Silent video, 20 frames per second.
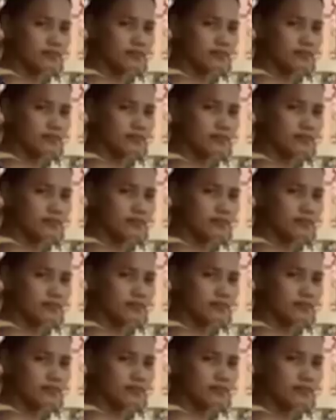
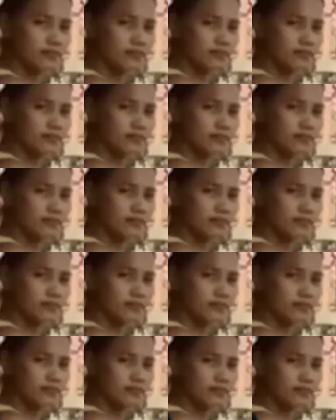
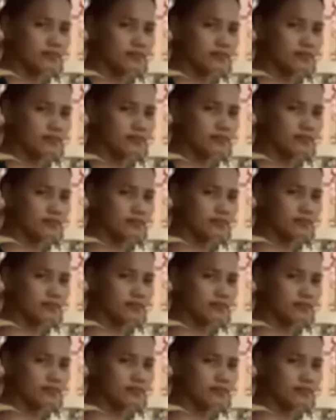
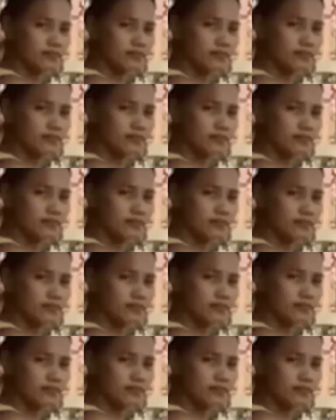
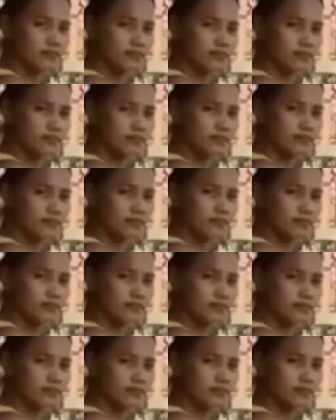
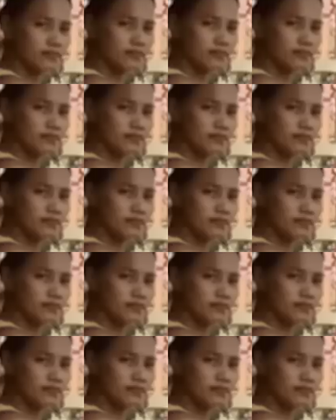
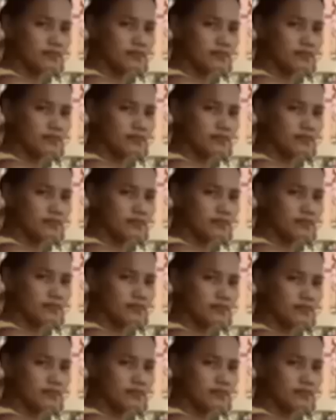No words are spoken by the person on screen.